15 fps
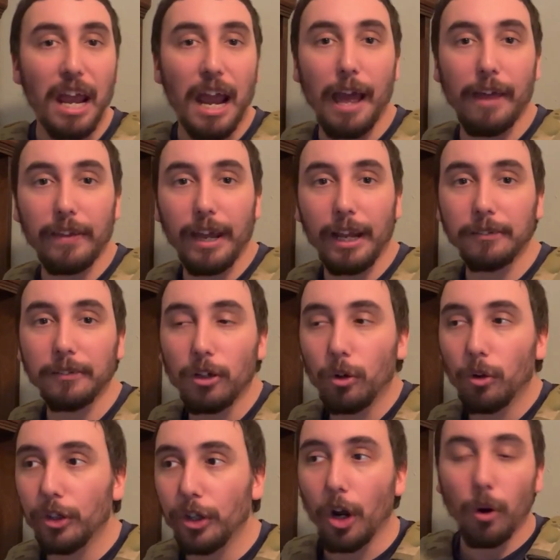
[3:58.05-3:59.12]
And then,
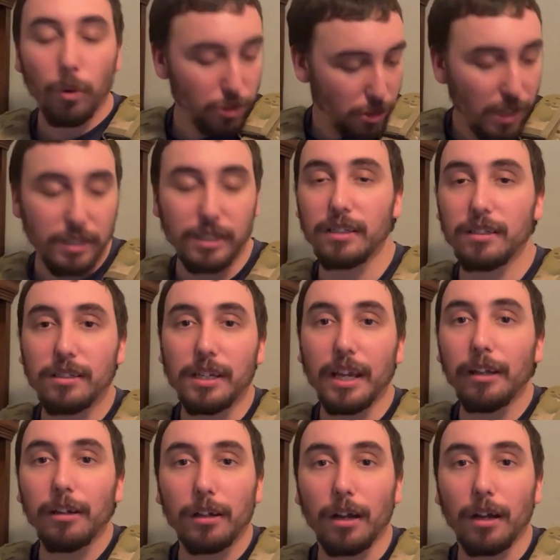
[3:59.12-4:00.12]
does it sit